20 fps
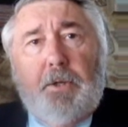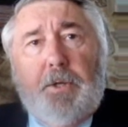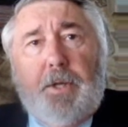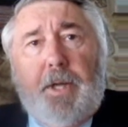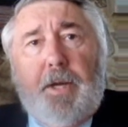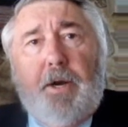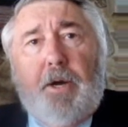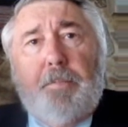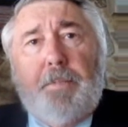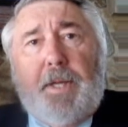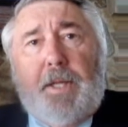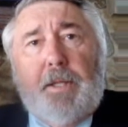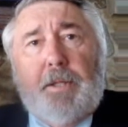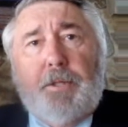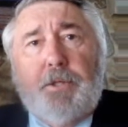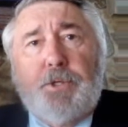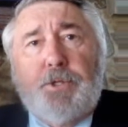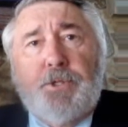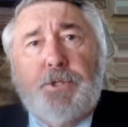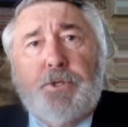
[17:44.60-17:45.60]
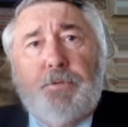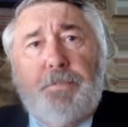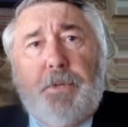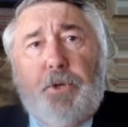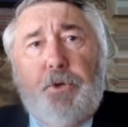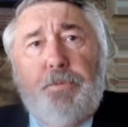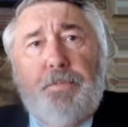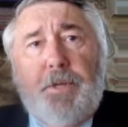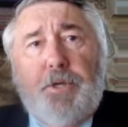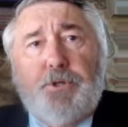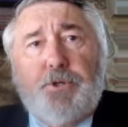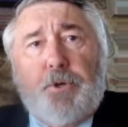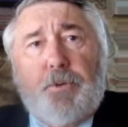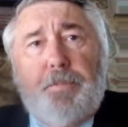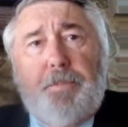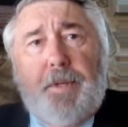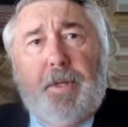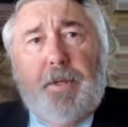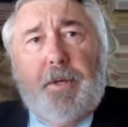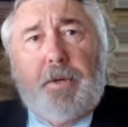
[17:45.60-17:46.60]
Today, our politicians of both major
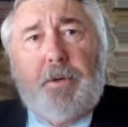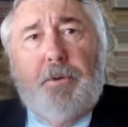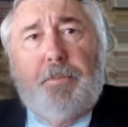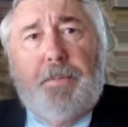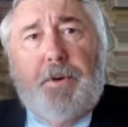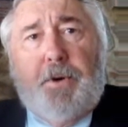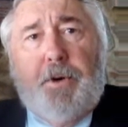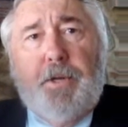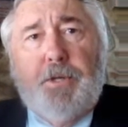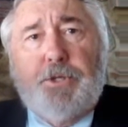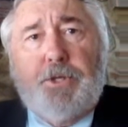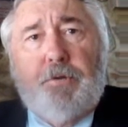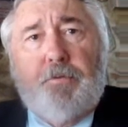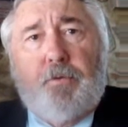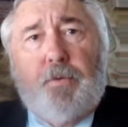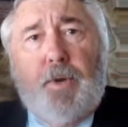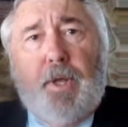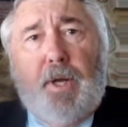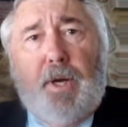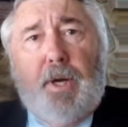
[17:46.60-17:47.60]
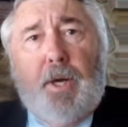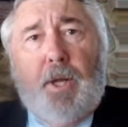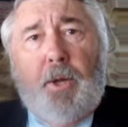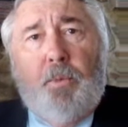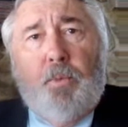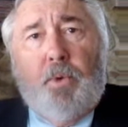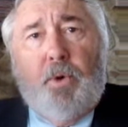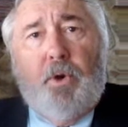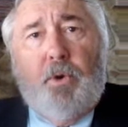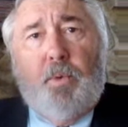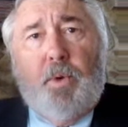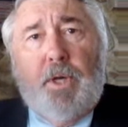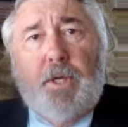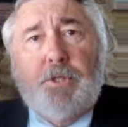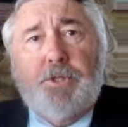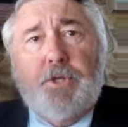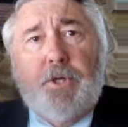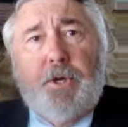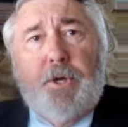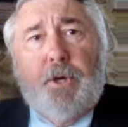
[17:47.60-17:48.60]
political parties have created a
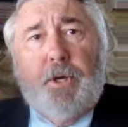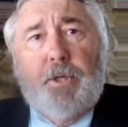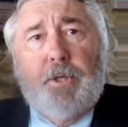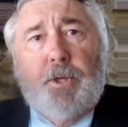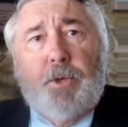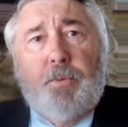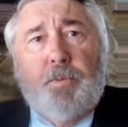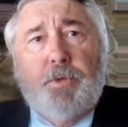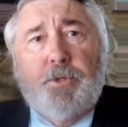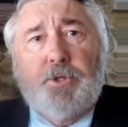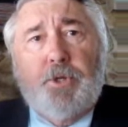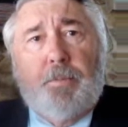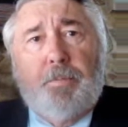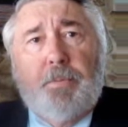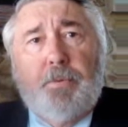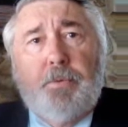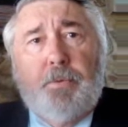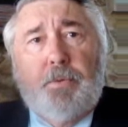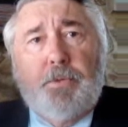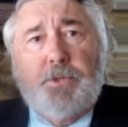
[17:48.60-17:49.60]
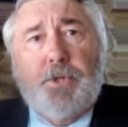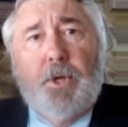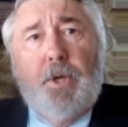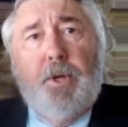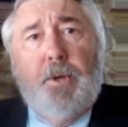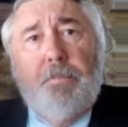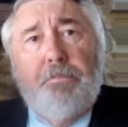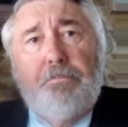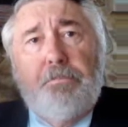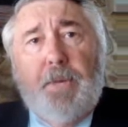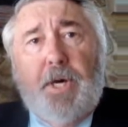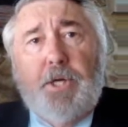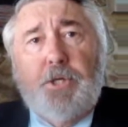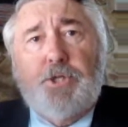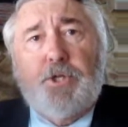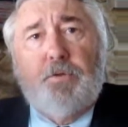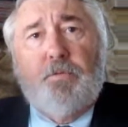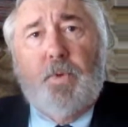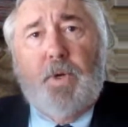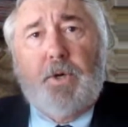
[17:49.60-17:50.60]
worldwide scenario that resembles
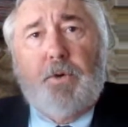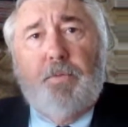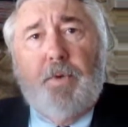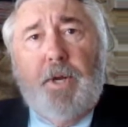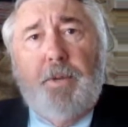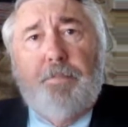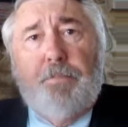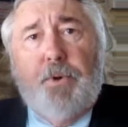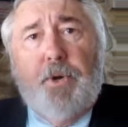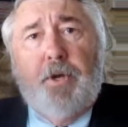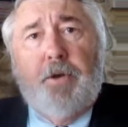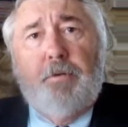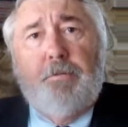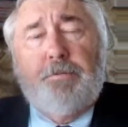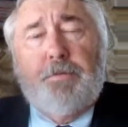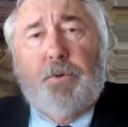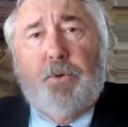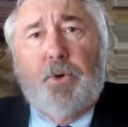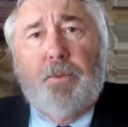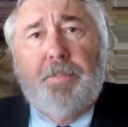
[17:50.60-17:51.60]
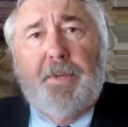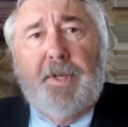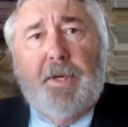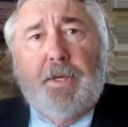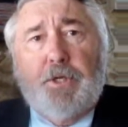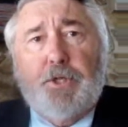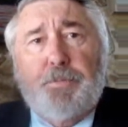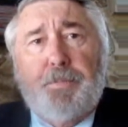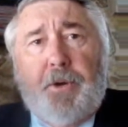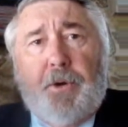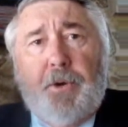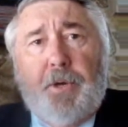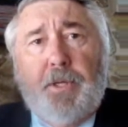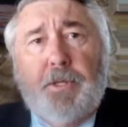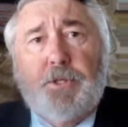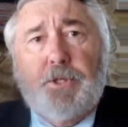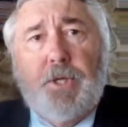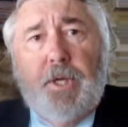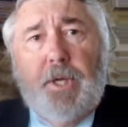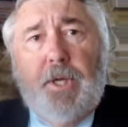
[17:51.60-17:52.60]
much of what Great Britain formed and
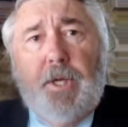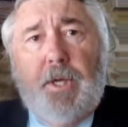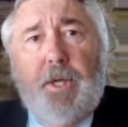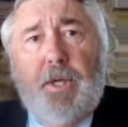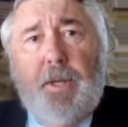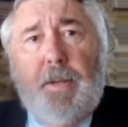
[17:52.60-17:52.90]
experienced.